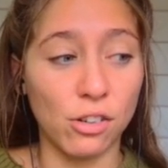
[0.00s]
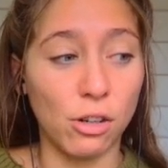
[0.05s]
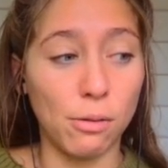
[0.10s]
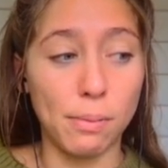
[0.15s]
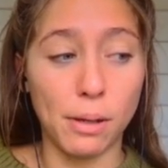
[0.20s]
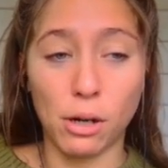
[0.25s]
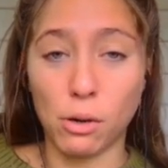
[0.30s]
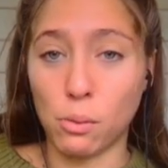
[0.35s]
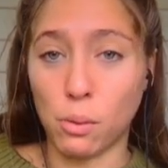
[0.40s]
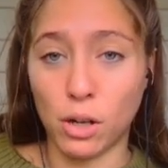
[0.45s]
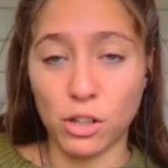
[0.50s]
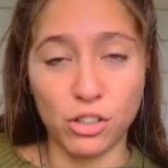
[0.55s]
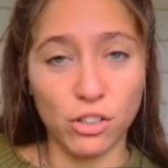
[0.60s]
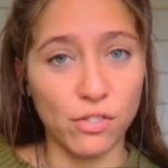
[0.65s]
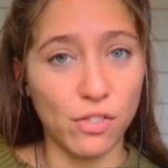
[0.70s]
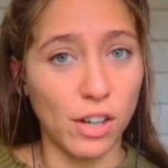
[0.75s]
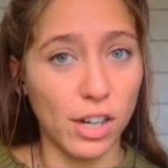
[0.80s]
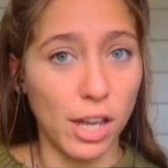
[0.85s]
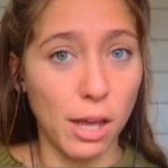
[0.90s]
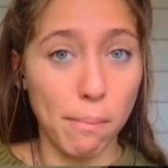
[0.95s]
better watch her
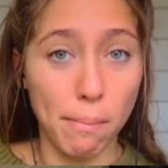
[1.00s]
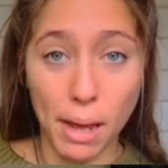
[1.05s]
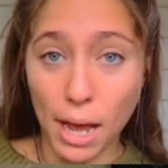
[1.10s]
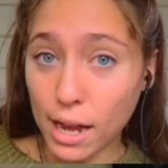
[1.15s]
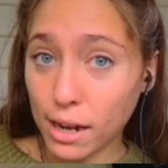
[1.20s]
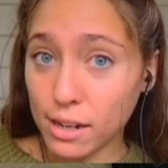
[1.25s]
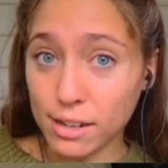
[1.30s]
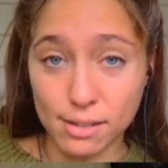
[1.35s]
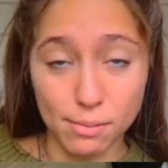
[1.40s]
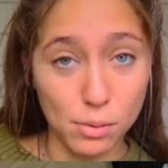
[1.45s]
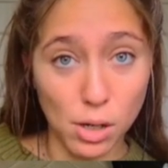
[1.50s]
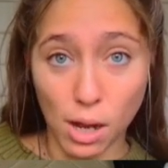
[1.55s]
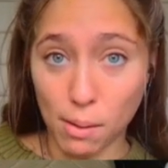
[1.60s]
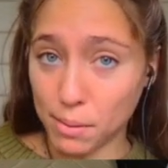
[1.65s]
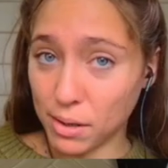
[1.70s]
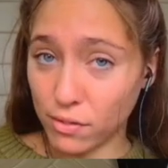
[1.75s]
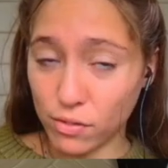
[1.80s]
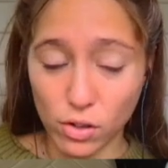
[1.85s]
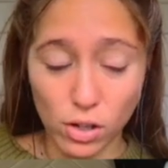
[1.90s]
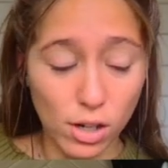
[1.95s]
fucking back because I'm
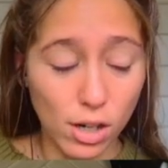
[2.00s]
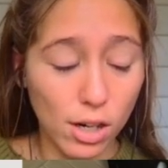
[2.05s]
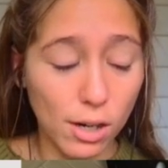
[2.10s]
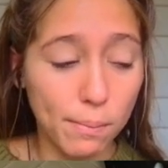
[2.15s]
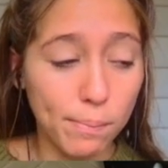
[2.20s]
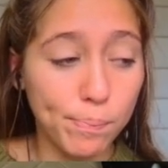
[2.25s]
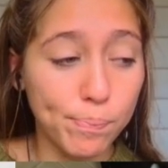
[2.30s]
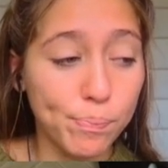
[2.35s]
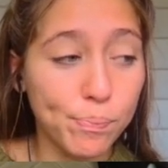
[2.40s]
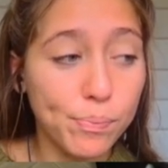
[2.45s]
coming for her.